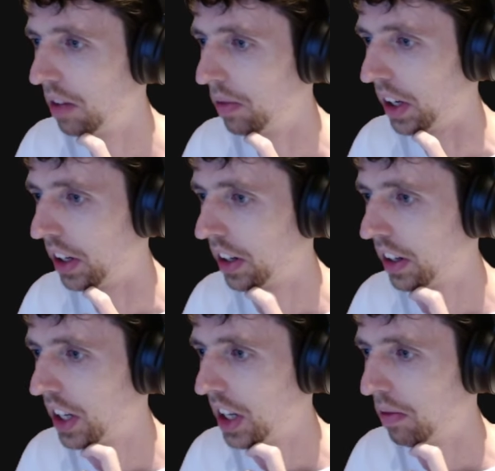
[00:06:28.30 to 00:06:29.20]
but
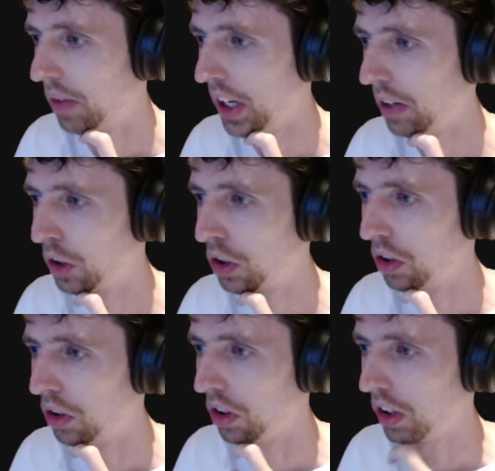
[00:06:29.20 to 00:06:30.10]
being able
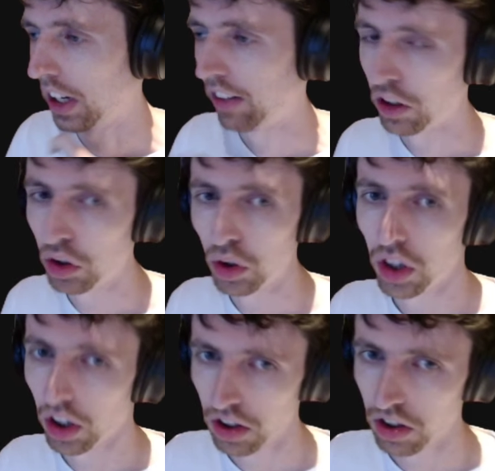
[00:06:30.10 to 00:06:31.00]
to have like 2
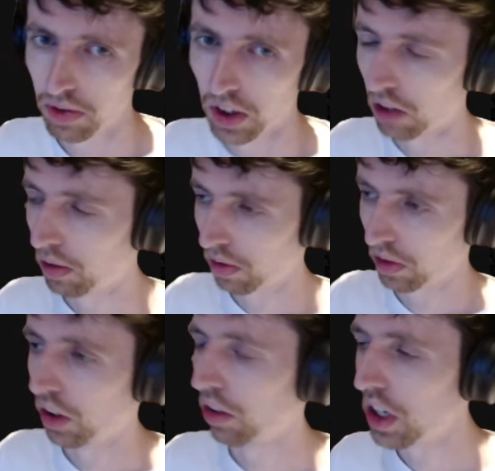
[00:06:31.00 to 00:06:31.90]
charges of Palm
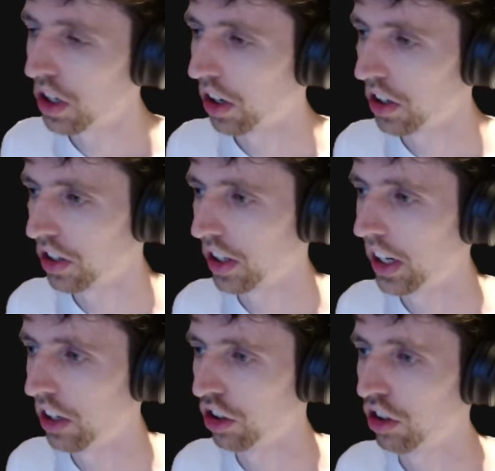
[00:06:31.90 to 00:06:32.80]
or 3 charges and
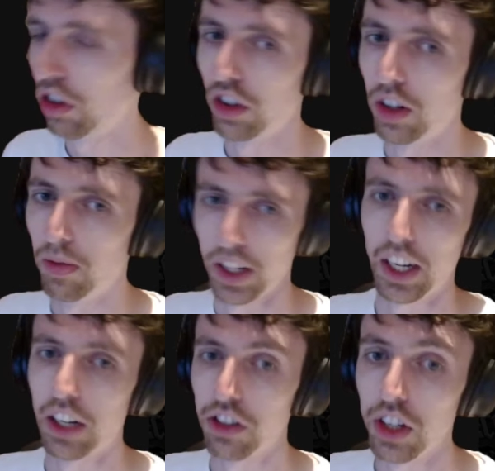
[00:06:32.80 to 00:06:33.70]
then just use them
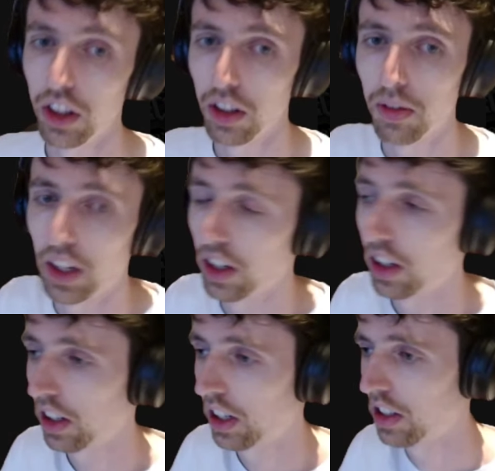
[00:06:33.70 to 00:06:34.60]
like as you need them, I
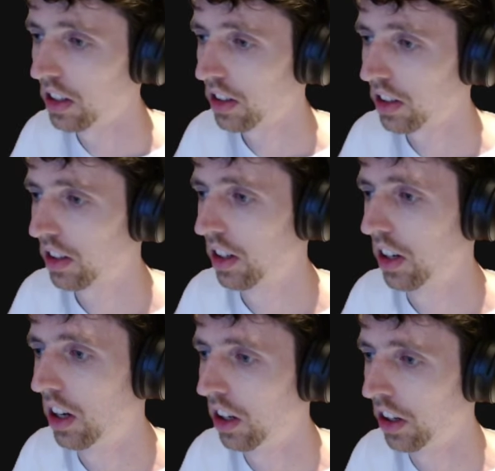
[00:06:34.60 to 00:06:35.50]
think is
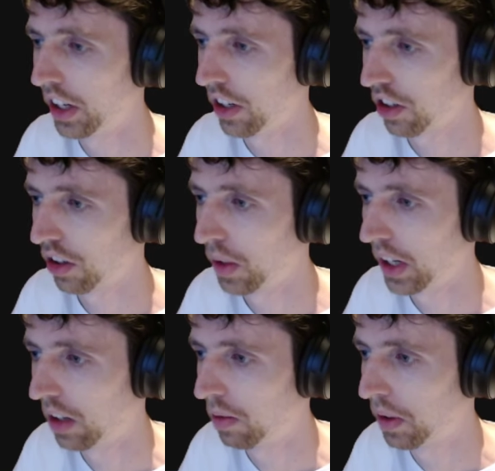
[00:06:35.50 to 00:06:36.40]
a lot nicer and would
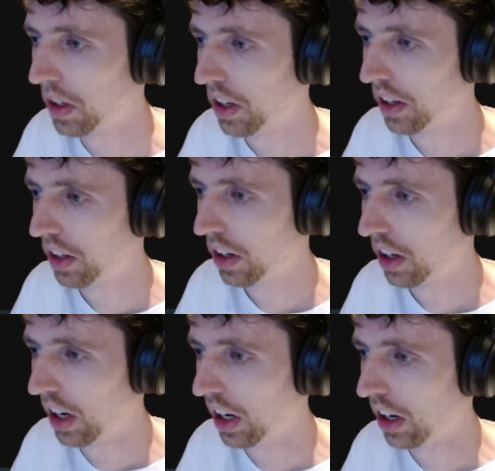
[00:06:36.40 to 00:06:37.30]
help
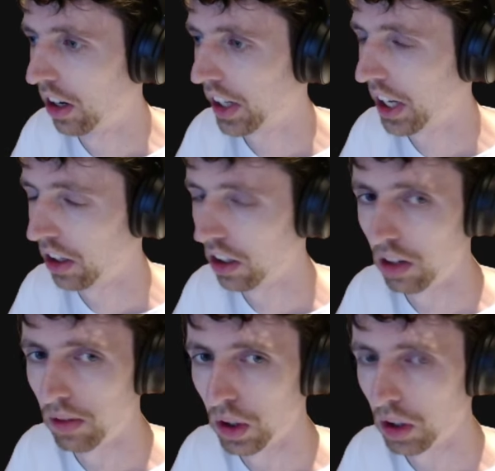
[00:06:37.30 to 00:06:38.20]
Arcane a
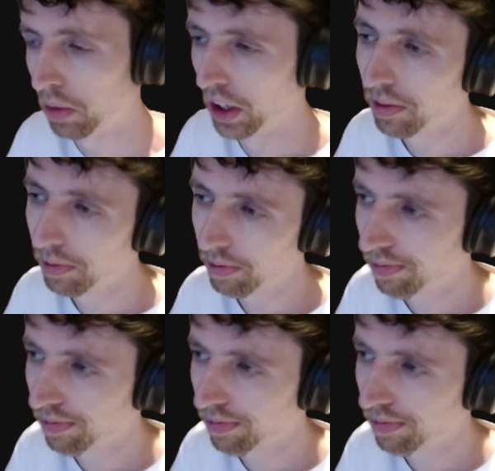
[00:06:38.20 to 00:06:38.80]
lot more. But